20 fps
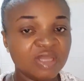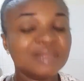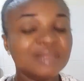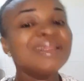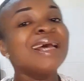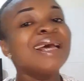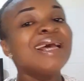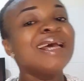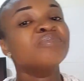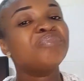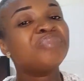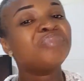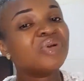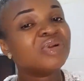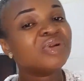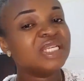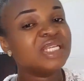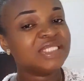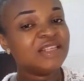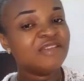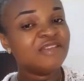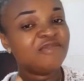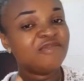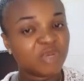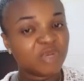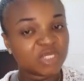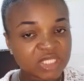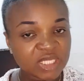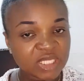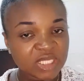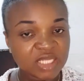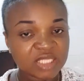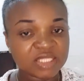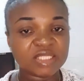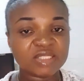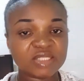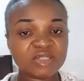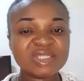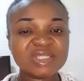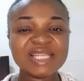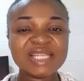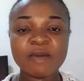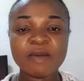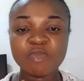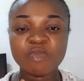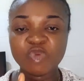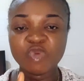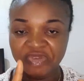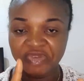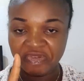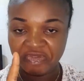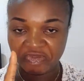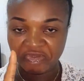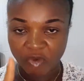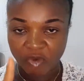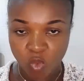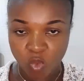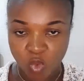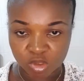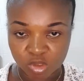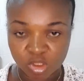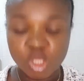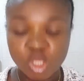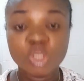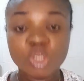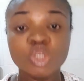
Now, progressive motility, those that are moving forward,